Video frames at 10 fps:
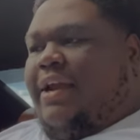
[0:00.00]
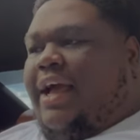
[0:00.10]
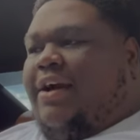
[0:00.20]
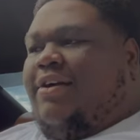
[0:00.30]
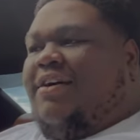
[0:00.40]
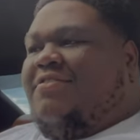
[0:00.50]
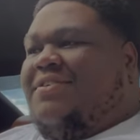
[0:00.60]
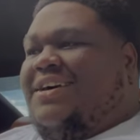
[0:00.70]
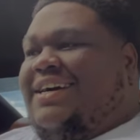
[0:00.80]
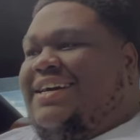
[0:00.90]
that cut off
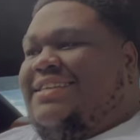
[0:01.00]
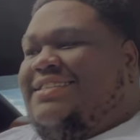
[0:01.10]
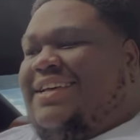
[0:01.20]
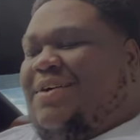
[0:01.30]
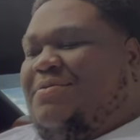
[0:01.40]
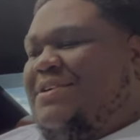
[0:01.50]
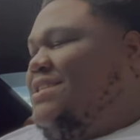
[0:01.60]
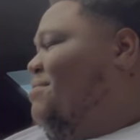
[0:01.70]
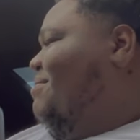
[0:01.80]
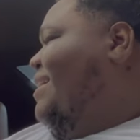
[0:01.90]
because I
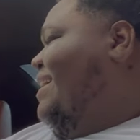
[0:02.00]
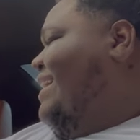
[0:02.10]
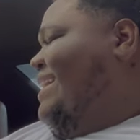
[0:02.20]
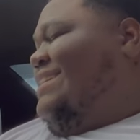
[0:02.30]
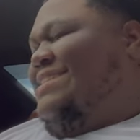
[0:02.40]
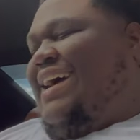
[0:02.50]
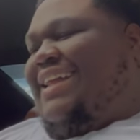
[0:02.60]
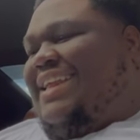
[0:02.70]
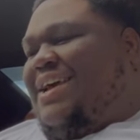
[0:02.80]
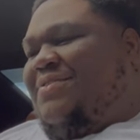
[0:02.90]
pressed the button and
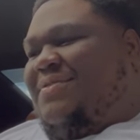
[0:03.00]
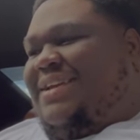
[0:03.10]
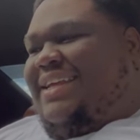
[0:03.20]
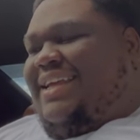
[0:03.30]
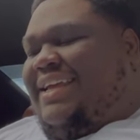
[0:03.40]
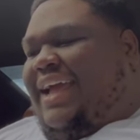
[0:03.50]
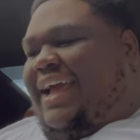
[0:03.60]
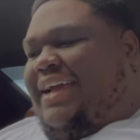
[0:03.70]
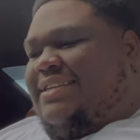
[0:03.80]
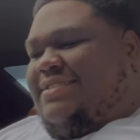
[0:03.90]
not that we need
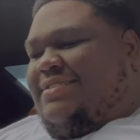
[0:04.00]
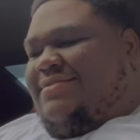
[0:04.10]
gas.